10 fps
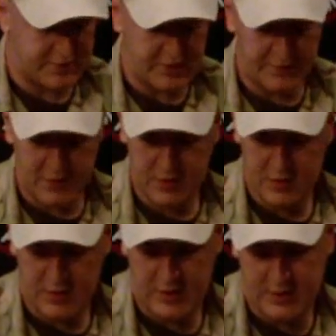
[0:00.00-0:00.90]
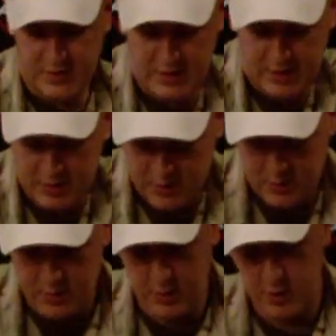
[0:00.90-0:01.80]
receiver and the
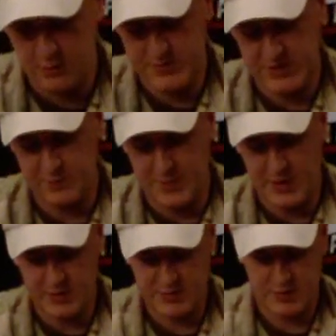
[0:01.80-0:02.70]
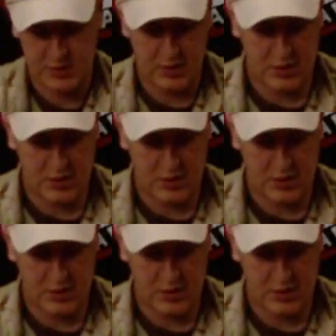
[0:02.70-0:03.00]
lower receiver parts.